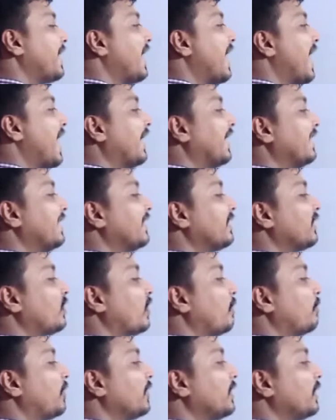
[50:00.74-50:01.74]
by adding
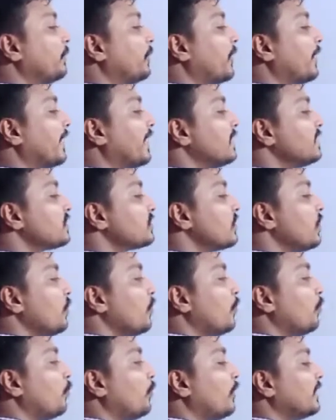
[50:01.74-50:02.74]
common difference
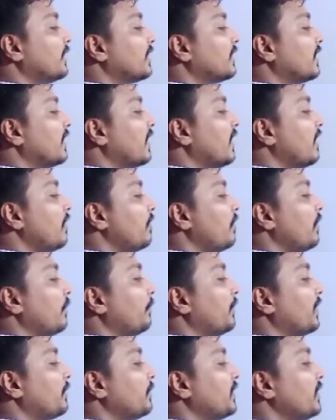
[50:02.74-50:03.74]
with the
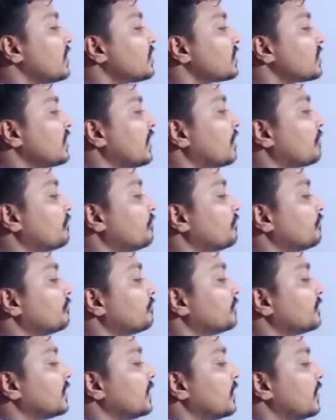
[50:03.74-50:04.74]
previous term.
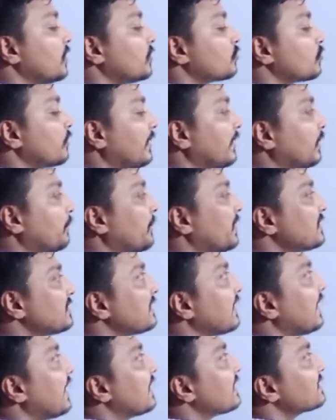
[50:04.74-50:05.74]
So it
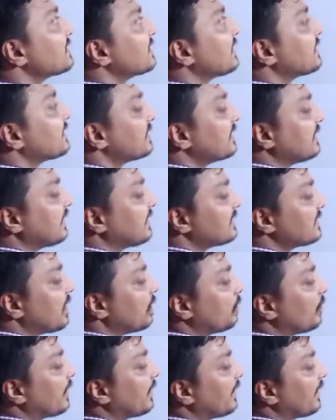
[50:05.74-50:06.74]
means A6 it is
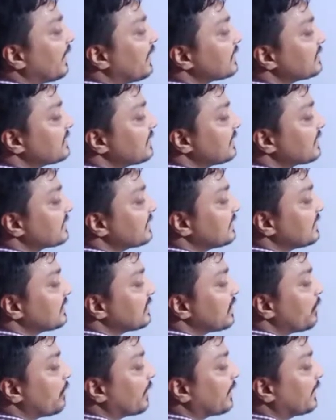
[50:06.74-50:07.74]
our
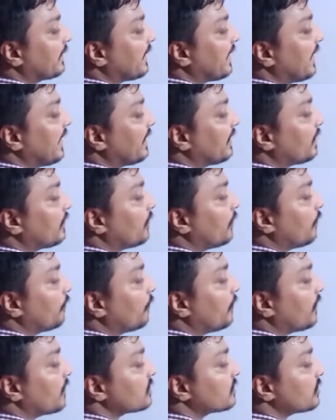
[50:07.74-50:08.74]
10
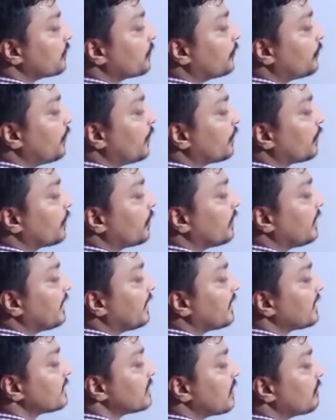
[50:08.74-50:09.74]
plus 4,
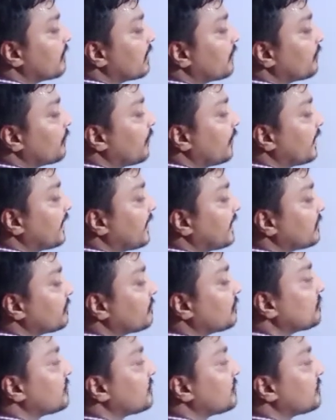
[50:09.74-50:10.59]
it is our 14.